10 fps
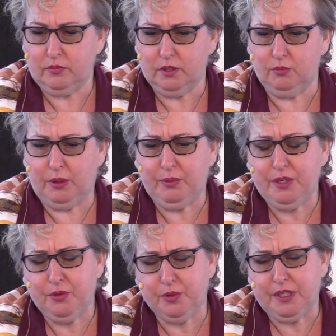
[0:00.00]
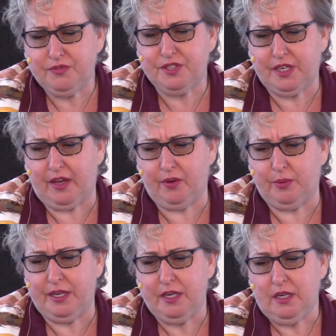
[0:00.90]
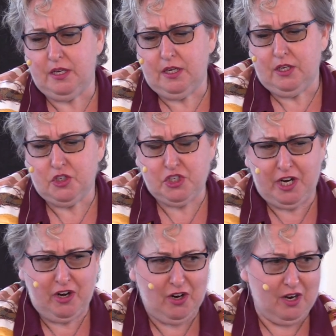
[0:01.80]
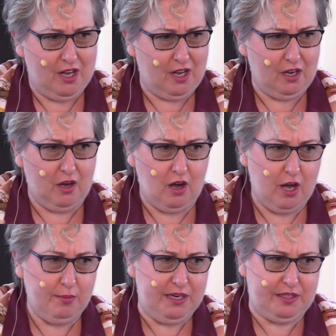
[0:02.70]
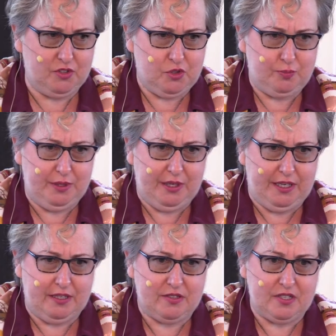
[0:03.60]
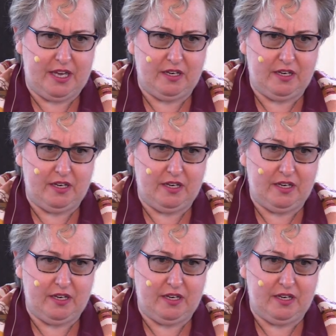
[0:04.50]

When we grieve together, we share a common experience,